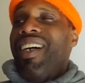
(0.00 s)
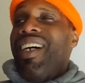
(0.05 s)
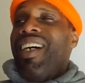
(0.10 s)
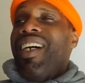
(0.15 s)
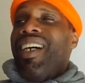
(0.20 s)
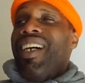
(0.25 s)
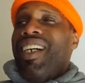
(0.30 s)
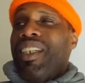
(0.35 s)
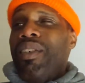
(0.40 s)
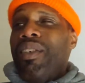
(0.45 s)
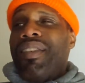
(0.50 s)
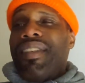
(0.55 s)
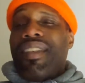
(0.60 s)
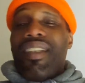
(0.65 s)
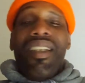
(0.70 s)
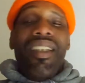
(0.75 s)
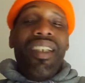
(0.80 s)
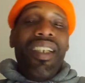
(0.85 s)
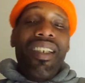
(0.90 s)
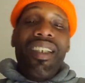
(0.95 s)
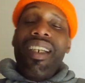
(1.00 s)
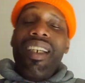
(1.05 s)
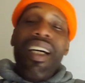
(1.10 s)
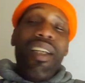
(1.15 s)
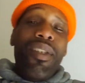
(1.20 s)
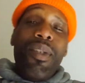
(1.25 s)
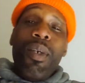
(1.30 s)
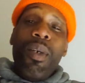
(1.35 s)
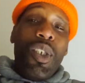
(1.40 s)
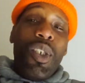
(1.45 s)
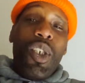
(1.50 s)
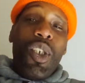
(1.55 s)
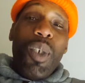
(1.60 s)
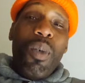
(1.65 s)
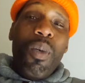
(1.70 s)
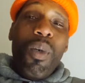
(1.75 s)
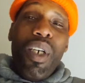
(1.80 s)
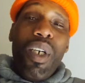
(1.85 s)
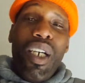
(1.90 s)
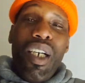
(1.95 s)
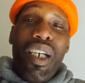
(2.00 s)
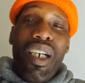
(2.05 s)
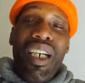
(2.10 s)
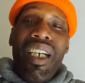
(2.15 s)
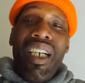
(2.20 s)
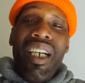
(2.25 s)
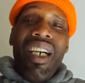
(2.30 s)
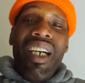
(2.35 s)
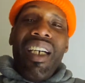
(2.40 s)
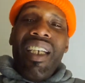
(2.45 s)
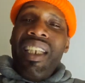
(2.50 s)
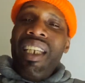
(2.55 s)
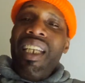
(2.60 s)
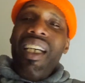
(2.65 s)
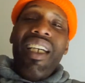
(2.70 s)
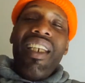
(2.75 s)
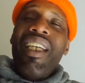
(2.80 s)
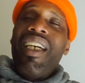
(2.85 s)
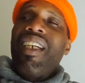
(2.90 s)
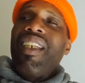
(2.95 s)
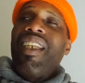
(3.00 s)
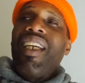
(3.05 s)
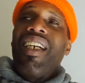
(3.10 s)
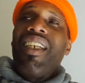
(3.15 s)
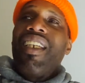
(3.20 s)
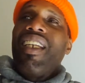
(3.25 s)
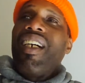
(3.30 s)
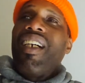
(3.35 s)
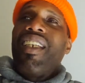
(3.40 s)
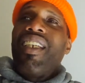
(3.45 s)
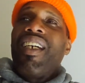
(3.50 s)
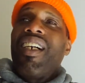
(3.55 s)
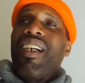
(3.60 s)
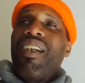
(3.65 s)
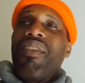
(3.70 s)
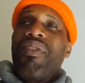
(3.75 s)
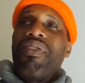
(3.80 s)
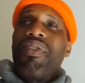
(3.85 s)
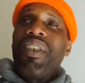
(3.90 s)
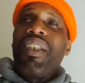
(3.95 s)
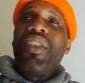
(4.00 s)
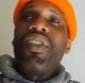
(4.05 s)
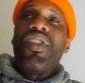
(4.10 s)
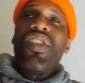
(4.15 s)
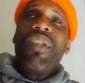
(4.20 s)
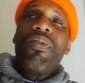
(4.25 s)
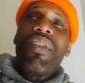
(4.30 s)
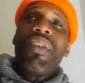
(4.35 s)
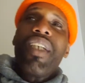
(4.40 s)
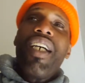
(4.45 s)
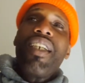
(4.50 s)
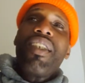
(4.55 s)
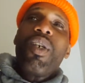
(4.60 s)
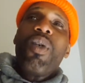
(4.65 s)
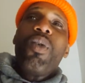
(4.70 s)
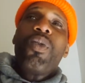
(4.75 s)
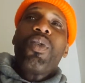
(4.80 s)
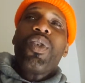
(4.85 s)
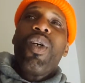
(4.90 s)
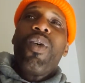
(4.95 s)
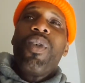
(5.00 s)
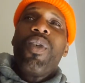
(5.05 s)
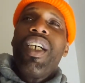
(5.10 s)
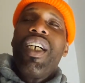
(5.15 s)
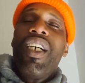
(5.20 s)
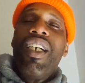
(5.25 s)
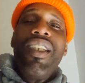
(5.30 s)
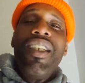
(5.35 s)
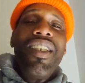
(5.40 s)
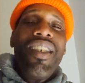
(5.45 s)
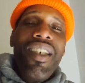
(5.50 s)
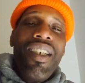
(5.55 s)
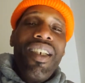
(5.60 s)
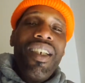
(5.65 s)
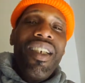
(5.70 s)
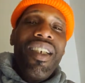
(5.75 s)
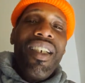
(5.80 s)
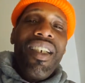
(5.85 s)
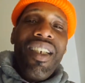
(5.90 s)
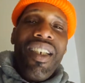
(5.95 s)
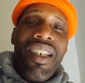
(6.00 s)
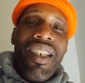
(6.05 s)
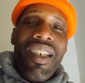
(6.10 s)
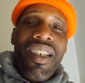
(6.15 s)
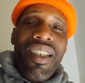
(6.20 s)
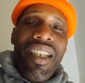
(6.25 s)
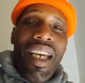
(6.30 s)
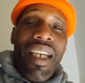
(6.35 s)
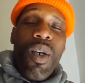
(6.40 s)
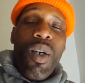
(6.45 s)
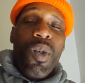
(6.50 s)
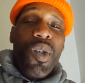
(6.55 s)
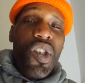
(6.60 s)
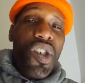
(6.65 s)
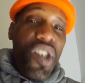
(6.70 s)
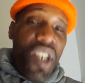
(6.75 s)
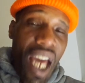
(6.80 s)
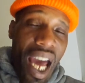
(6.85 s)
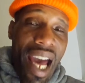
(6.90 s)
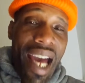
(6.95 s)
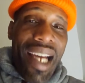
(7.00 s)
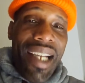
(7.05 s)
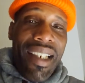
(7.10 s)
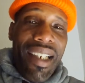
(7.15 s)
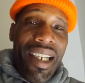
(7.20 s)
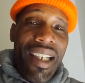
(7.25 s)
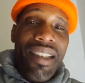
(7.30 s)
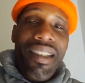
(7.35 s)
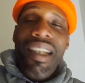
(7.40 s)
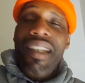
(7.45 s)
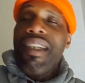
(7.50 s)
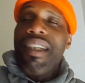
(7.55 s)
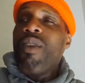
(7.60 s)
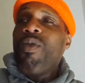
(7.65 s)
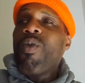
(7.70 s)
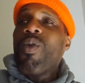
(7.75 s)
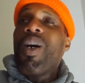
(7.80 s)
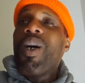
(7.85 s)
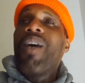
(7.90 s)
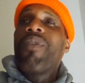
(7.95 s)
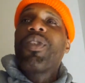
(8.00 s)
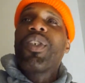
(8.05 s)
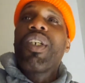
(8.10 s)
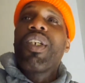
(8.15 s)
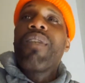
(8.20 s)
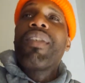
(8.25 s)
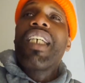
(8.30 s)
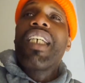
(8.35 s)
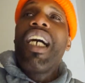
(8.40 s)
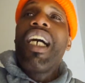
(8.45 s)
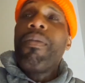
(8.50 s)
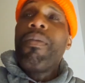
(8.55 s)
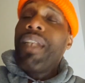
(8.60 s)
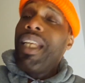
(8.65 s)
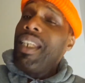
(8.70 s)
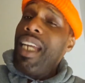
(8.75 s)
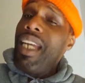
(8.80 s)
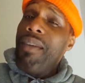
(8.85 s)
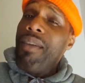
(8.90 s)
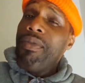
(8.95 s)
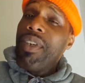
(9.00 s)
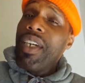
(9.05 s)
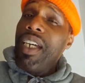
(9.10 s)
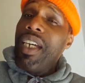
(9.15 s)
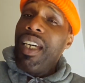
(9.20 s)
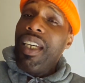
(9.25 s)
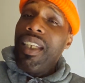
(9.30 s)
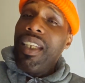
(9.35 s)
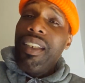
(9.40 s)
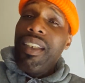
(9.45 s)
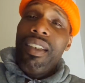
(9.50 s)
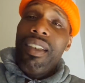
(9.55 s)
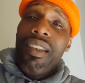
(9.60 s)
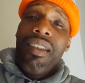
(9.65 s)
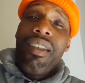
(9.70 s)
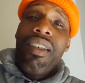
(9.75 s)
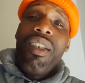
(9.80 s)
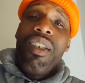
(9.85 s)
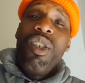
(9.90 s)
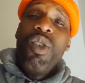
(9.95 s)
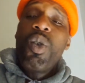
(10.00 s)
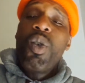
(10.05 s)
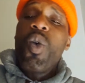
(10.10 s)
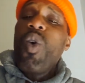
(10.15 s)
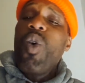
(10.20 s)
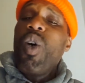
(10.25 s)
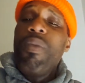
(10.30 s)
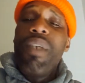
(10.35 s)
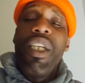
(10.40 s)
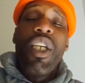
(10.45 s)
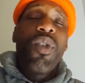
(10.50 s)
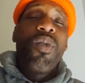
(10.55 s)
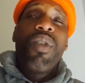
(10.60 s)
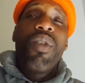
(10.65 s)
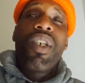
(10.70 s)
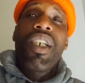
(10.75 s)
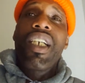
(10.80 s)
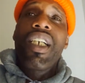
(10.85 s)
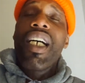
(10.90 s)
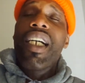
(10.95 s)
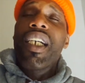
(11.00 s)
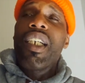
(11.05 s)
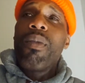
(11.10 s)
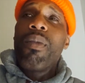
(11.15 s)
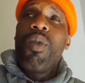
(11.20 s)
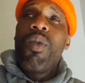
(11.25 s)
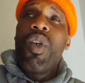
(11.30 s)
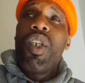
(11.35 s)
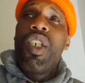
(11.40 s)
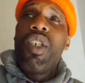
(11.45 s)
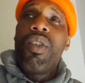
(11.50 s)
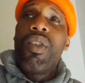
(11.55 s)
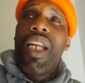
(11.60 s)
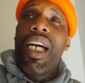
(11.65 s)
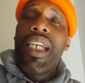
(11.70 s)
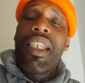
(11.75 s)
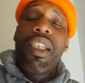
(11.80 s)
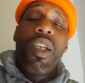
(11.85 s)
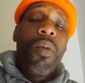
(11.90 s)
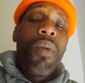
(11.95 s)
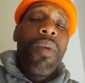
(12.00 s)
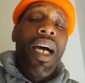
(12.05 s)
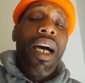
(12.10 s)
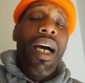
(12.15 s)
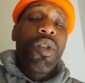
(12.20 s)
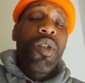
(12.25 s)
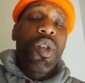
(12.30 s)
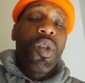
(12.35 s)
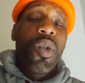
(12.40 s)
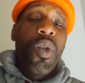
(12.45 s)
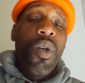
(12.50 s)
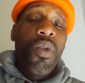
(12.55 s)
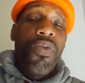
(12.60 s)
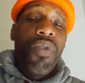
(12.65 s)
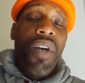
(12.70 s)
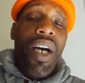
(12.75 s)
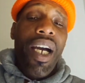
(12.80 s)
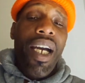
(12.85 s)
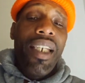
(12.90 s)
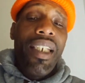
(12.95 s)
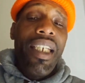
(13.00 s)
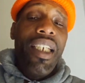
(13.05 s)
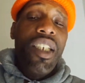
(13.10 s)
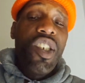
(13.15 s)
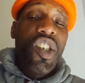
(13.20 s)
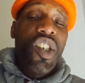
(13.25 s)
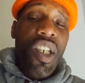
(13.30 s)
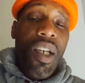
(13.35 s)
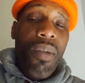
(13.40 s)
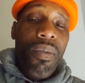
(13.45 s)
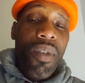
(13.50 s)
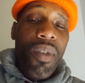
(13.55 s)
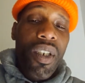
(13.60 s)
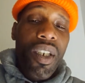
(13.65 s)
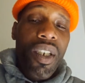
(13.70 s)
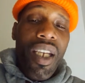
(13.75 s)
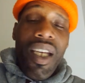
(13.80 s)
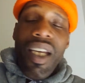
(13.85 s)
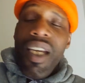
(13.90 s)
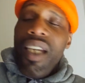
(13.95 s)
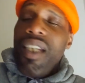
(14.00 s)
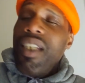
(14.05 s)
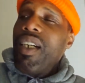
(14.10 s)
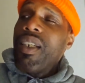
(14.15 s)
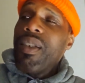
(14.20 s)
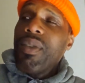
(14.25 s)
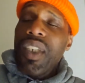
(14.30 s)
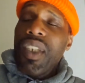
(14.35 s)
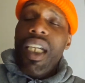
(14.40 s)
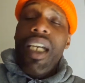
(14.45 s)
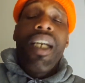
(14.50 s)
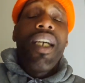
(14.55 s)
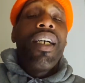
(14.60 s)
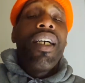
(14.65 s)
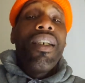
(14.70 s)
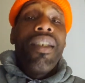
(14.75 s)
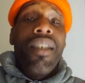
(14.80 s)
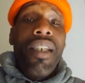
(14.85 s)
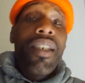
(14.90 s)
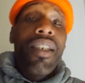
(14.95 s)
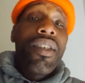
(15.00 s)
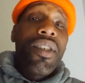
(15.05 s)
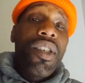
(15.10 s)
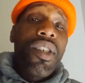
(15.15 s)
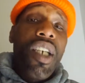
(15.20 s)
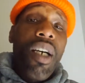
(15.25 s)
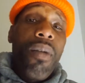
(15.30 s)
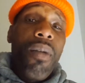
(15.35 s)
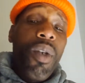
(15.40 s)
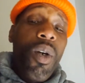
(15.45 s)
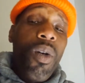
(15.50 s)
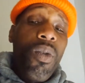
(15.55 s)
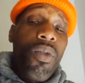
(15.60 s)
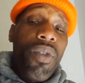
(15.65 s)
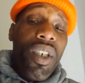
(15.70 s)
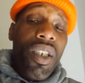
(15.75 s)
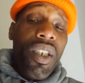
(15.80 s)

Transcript: You sillier than I thought you were. No. Friendships like those don't end. They go stagnant. They get rough sometimes, but they never end. You call me at 3 o'clock in the morning. You like, yo, my house is on fire. I need something. You know what I'm saying? Niggas is coming over.